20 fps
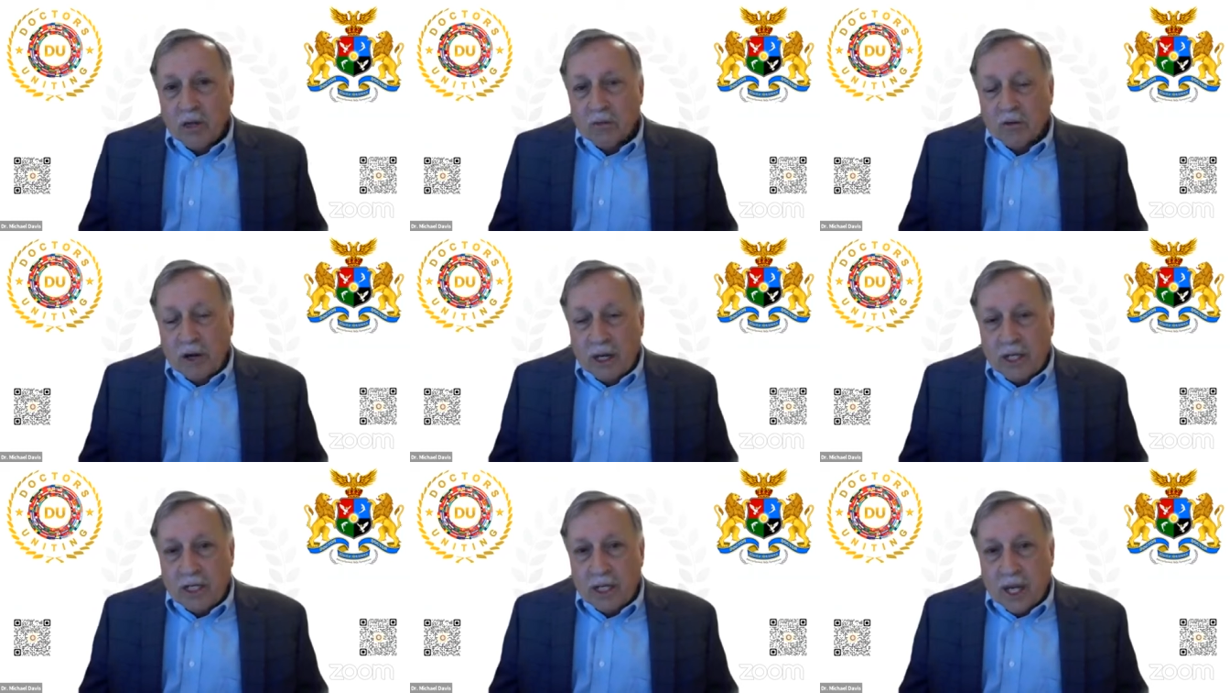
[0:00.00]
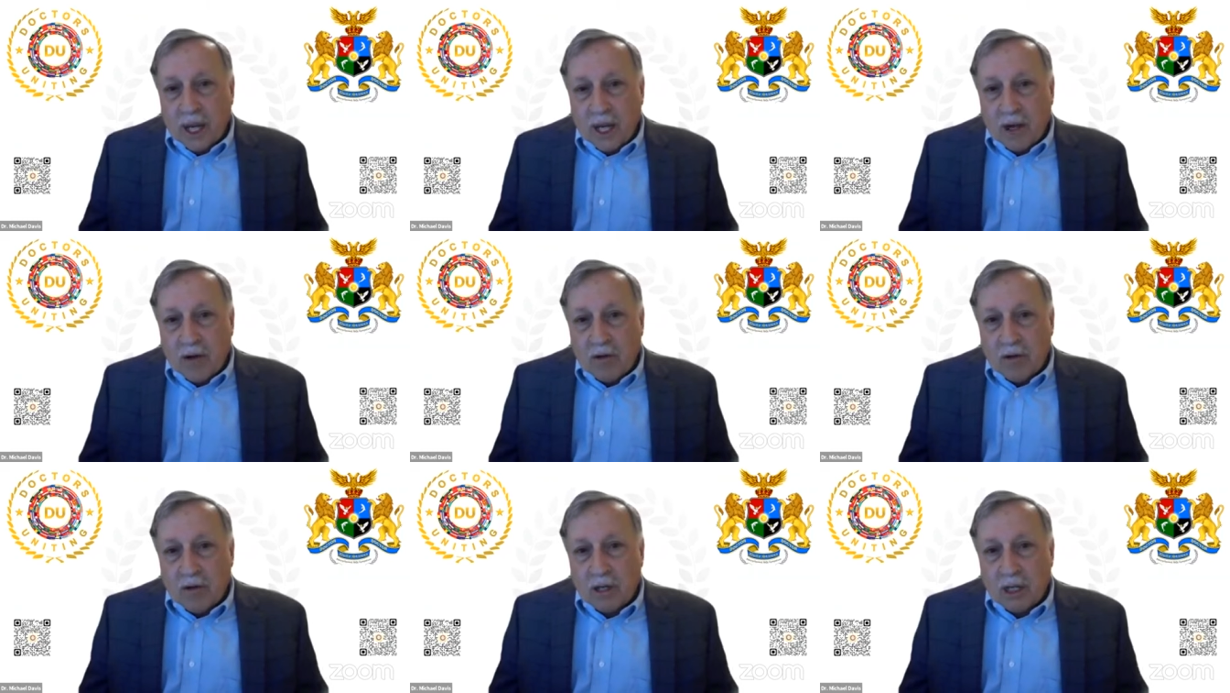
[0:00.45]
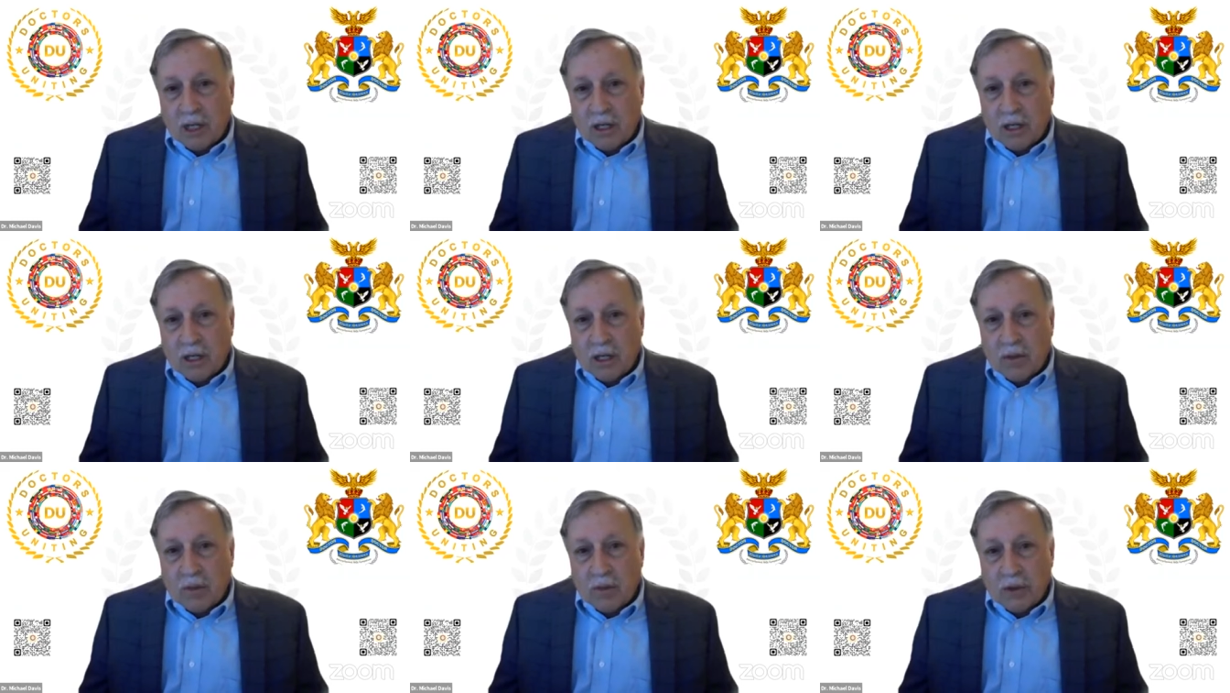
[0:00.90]
right now
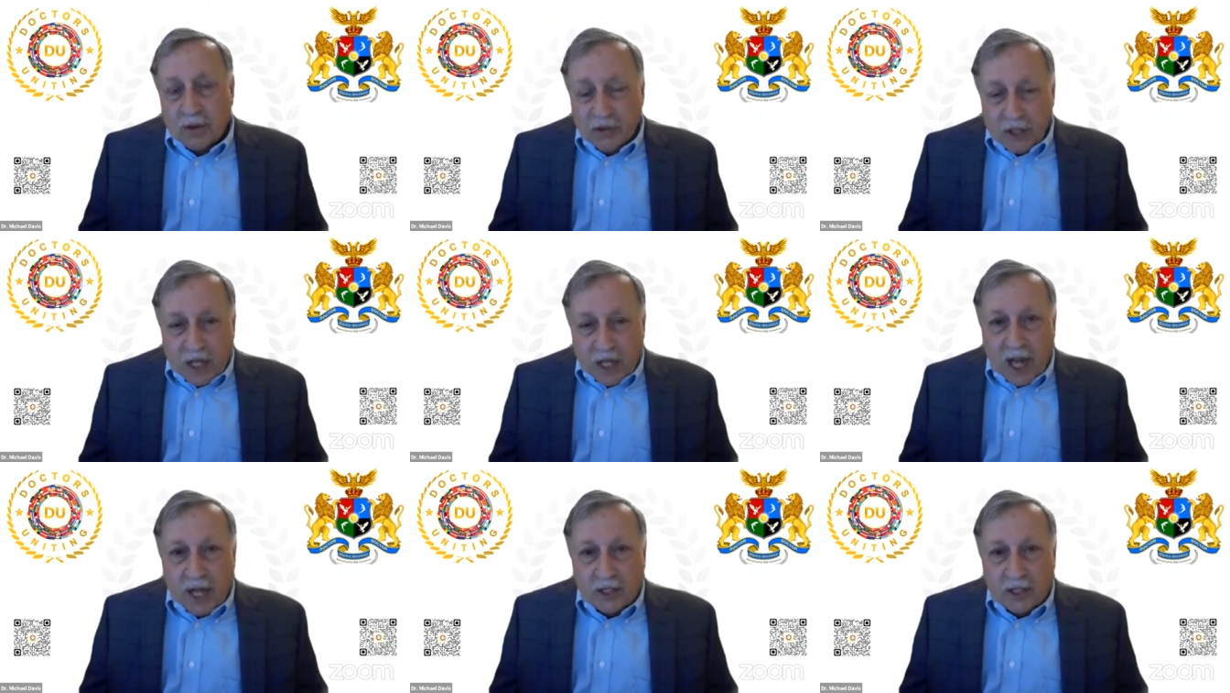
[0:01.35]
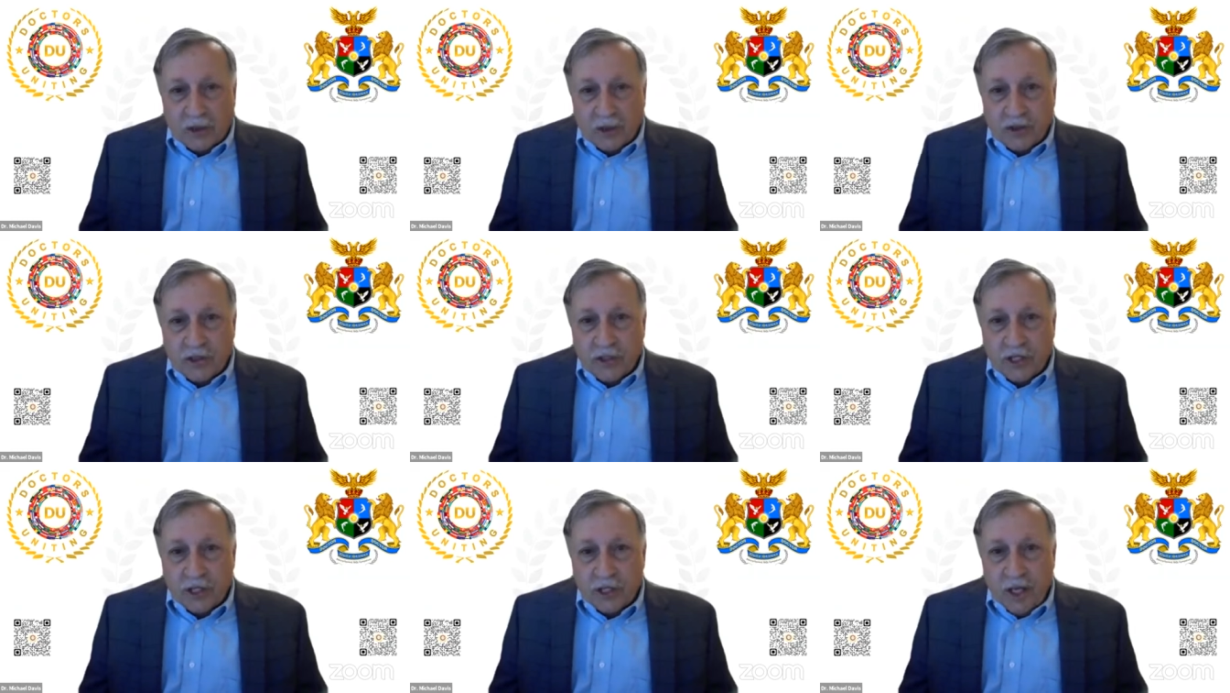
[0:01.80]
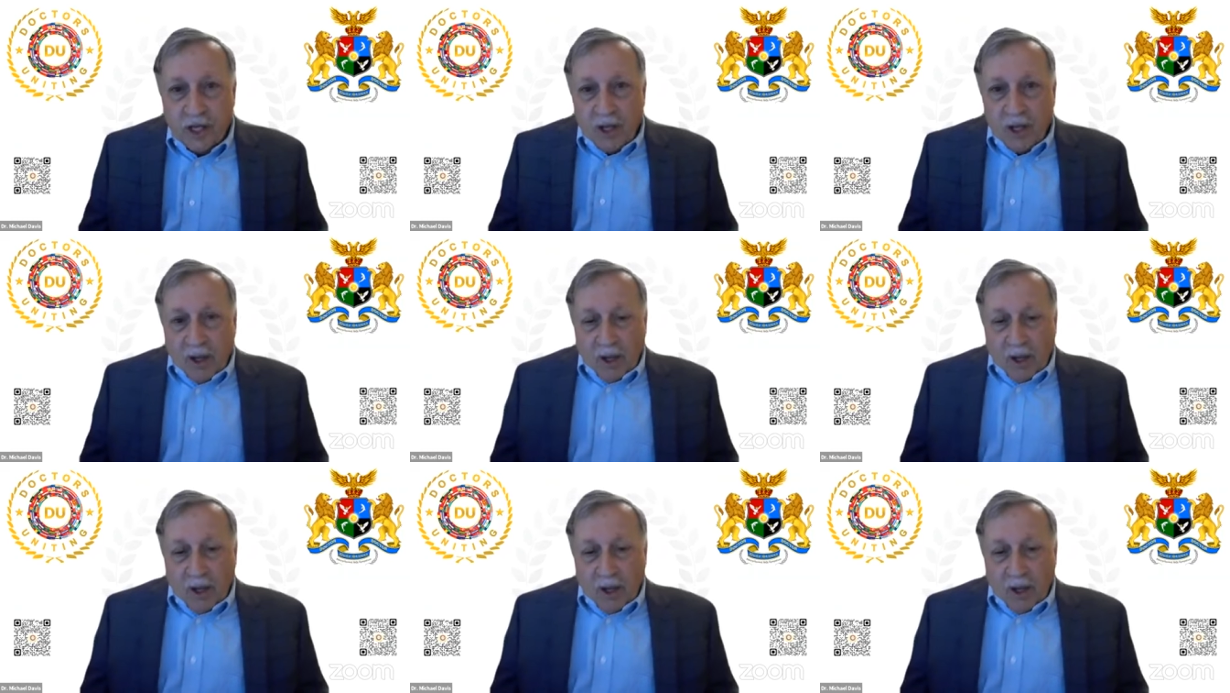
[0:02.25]
with the doctors